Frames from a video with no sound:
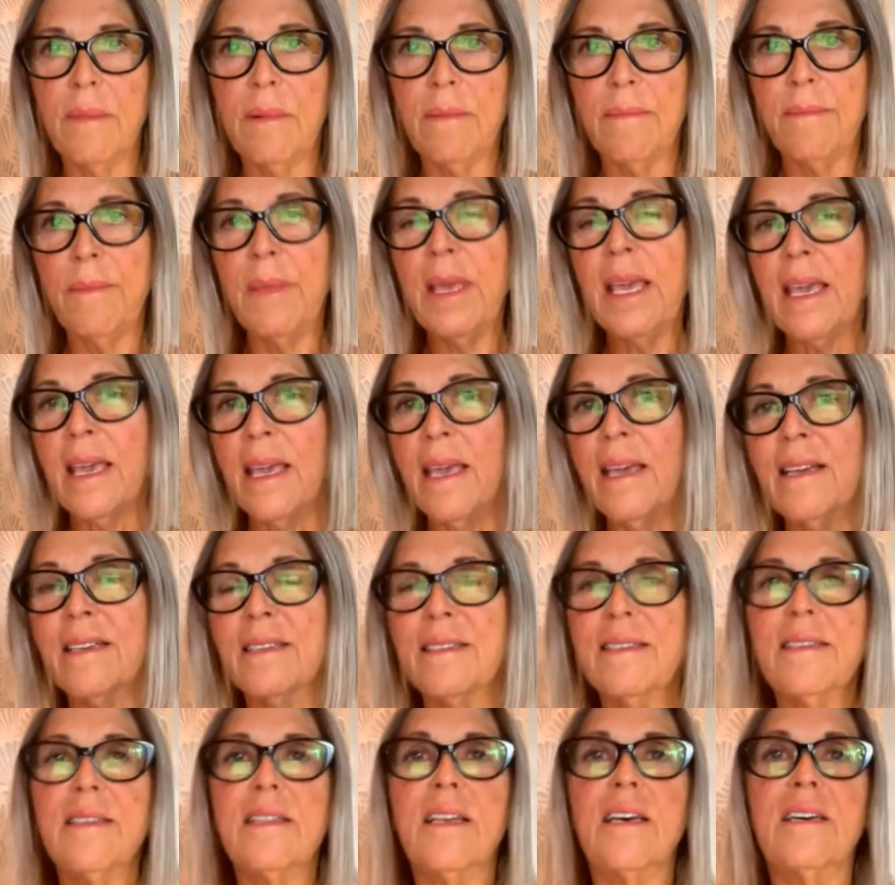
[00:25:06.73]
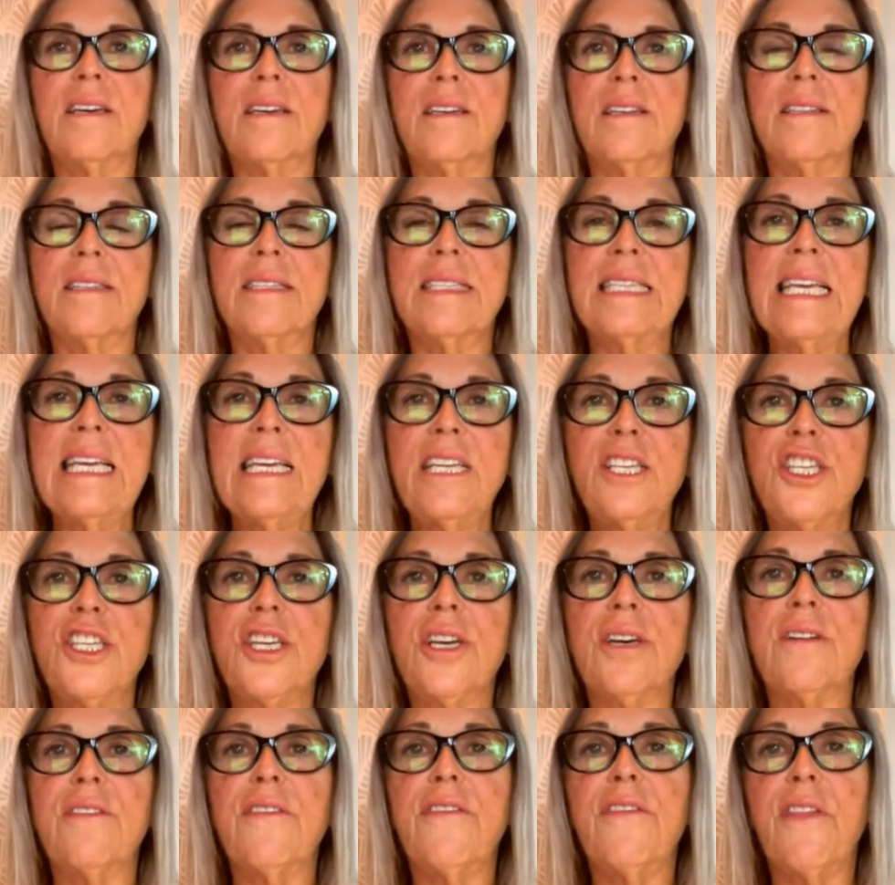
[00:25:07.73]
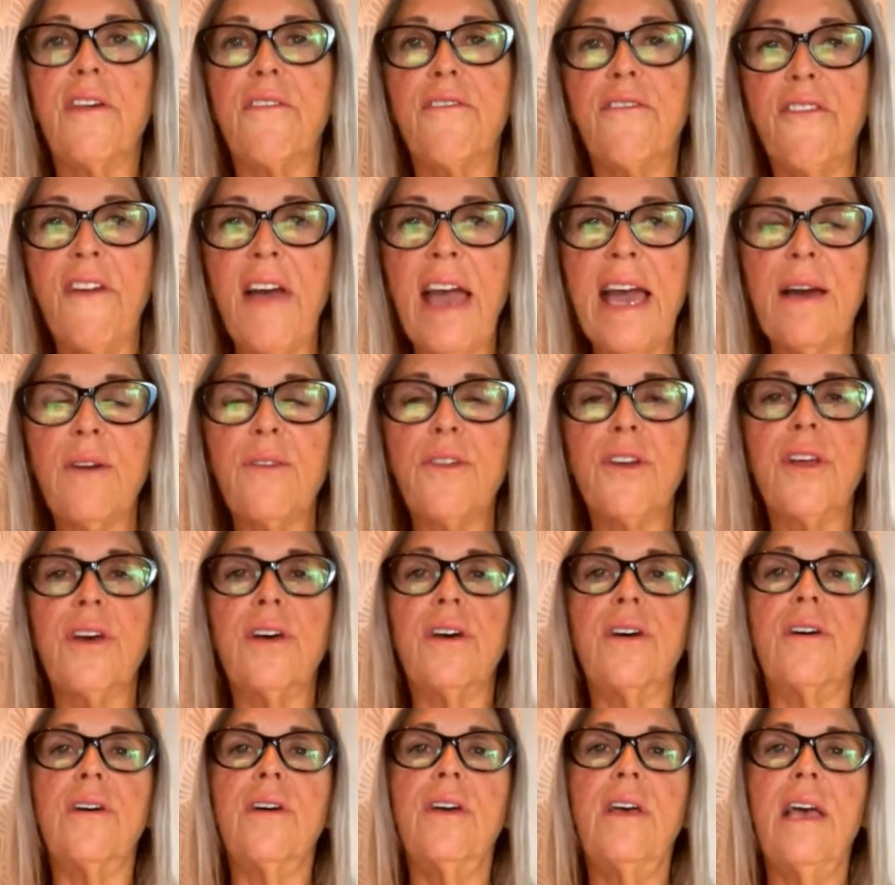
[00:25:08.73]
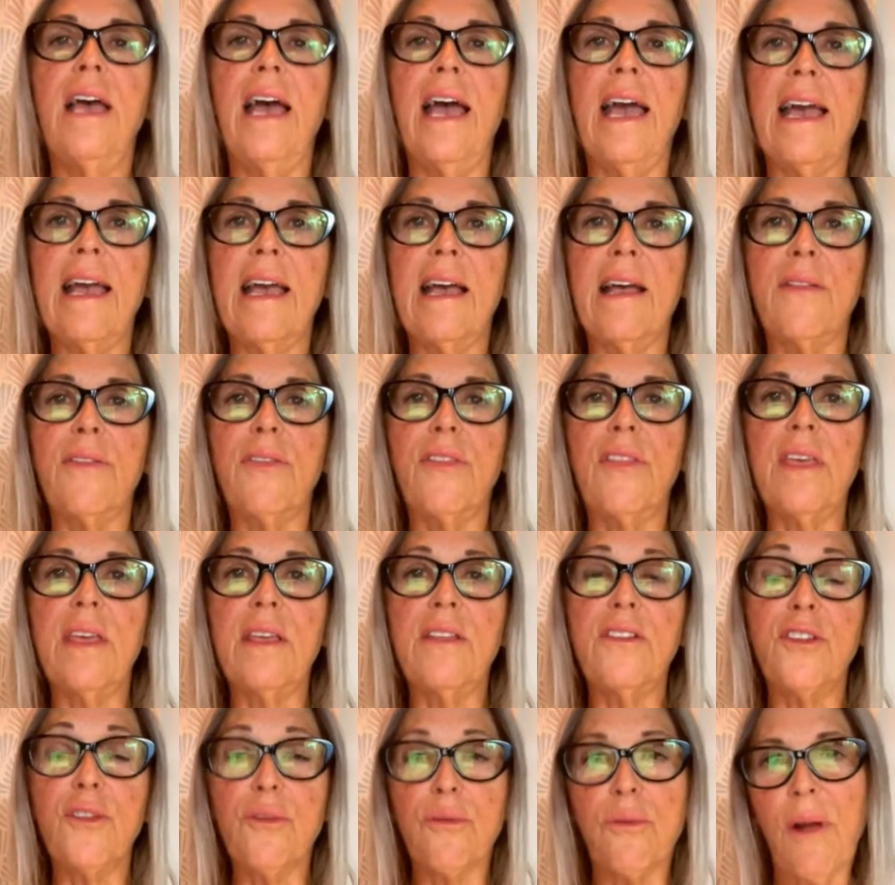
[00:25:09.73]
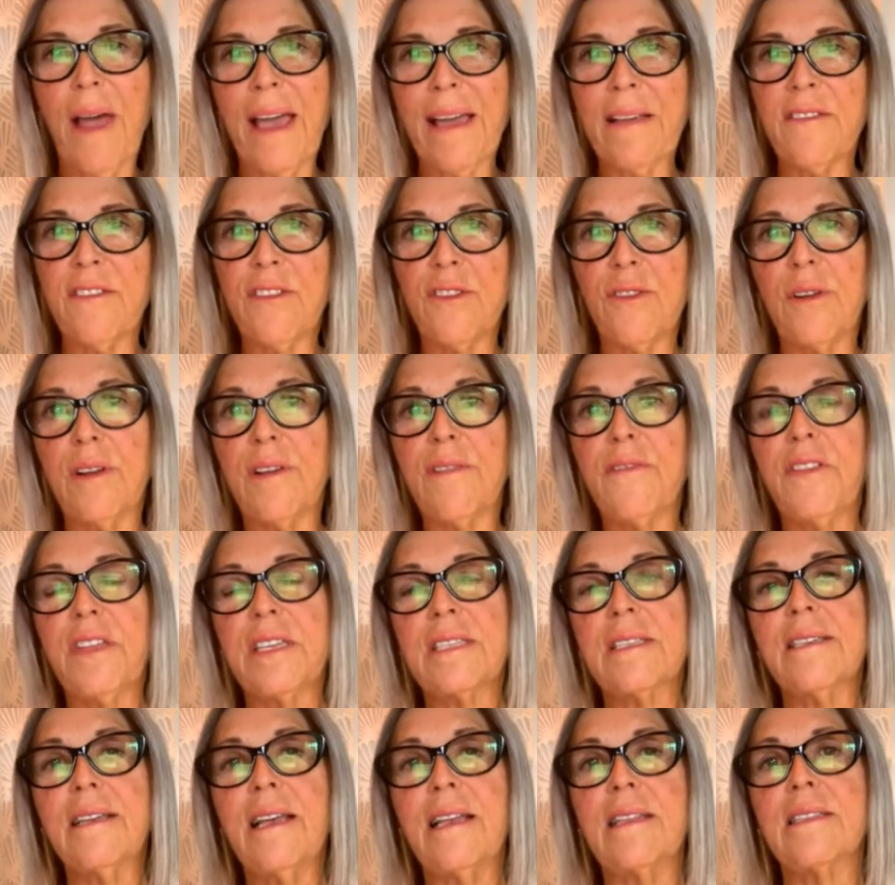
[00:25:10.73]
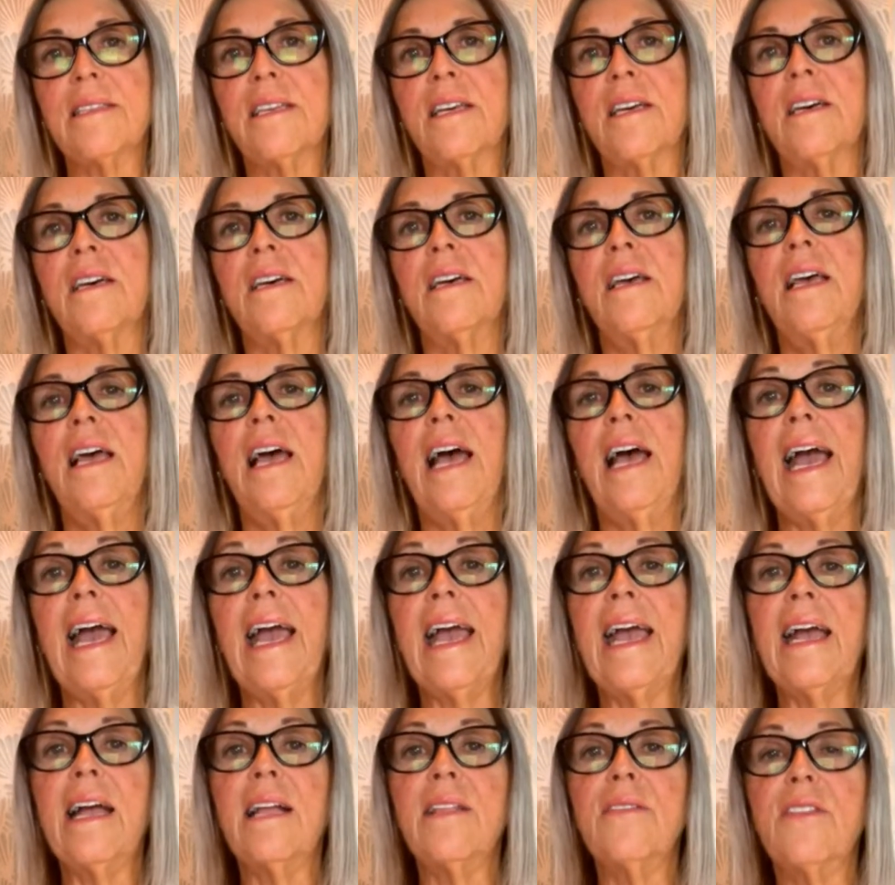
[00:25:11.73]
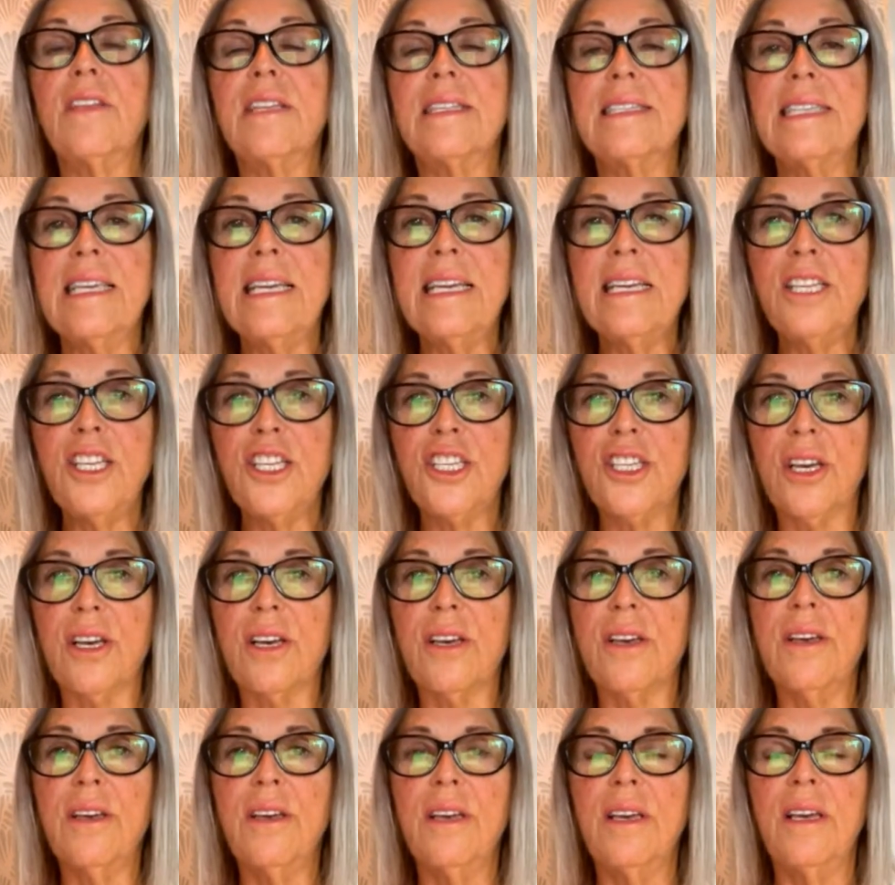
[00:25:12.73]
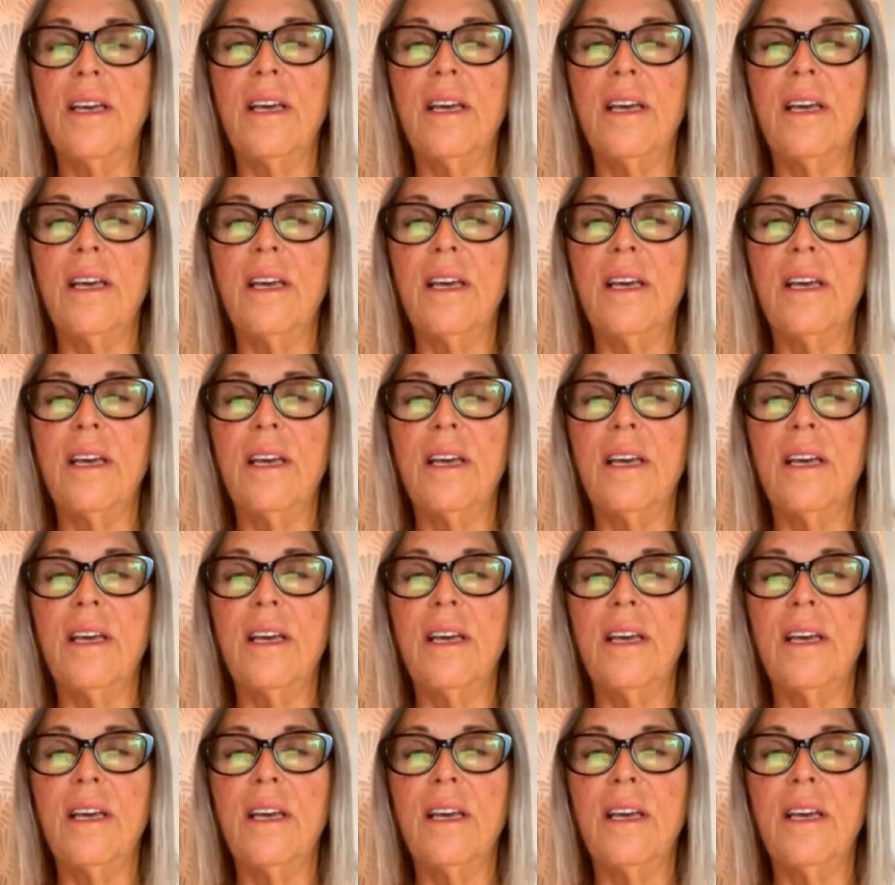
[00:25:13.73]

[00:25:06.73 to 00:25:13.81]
me as the teacher, the founder and the director of the center and the teacher,